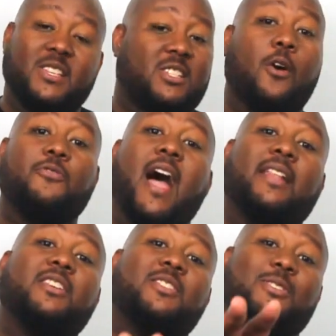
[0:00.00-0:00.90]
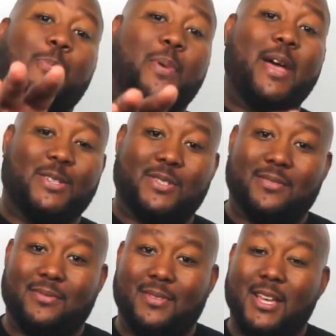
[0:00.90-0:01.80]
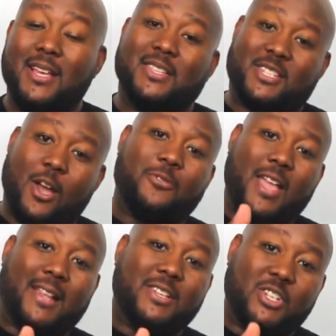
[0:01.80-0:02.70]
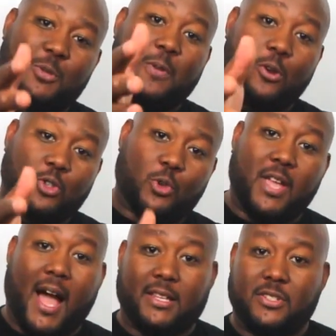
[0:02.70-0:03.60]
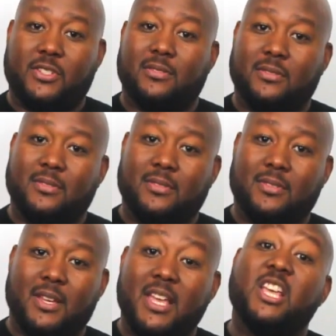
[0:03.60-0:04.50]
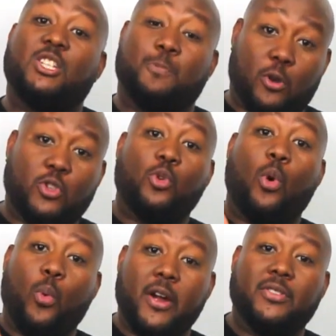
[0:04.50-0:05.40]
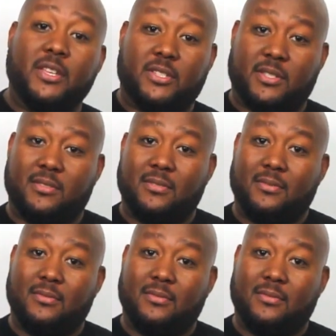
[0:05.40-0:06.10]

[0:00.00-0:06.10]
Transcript: Self-knowledge is the best. Self-knowledge is spiritual knowledge. It's spiritual awareness.